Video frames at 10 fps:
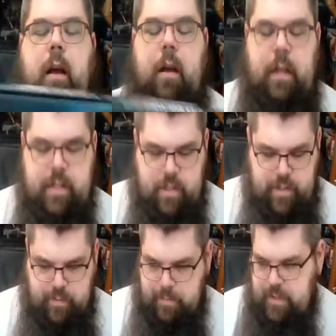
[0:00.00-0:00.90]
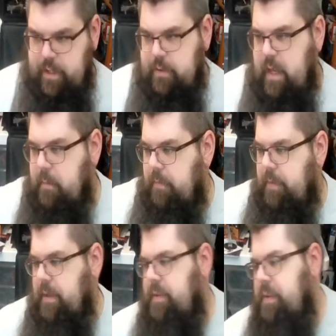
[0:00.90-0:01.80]
let's actually swap to the other camera for
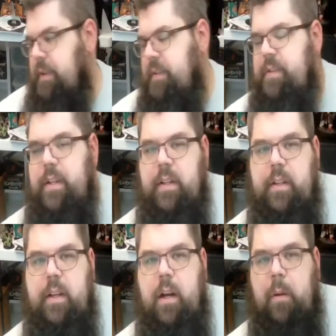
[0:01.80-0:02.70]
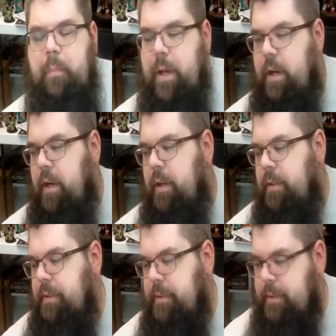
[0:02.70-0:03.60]
this, so you can see it a little bit better.
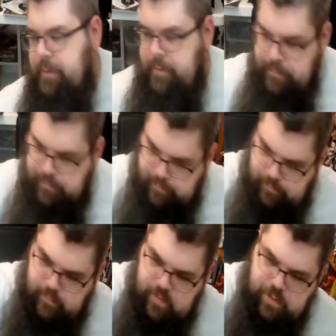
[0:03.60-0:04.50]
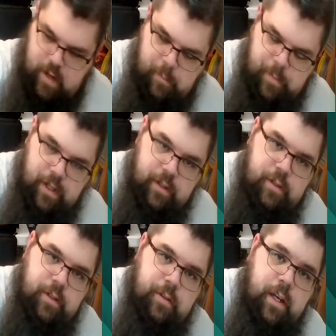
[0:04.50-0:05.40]
Swapping
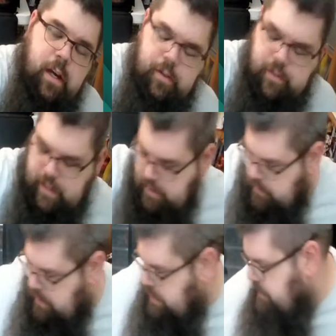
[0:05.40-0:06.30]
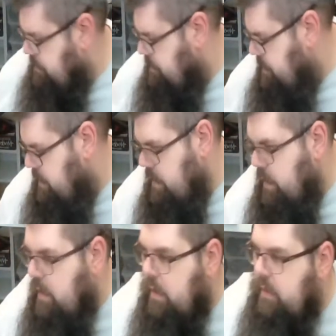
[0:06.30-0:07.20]
to the other camera.
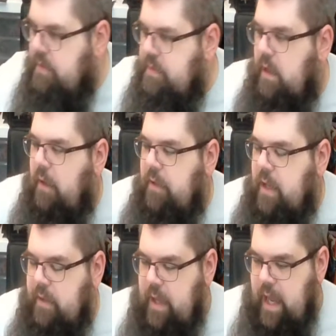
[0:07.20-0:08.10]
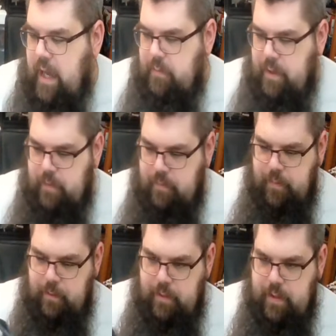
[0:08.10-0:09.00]
Still haven't gotten the hang of like
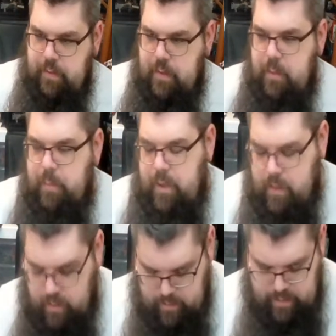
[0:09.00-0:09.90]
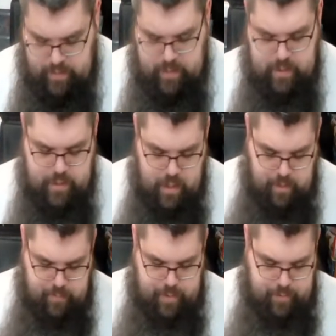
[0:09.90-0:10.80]
reviewing these really big honking things yet,
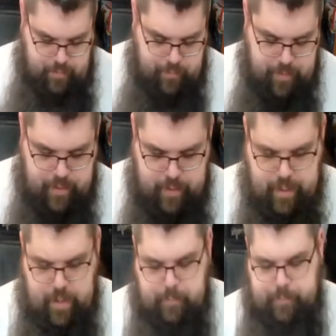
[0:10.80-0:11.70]
but we'll figure it out.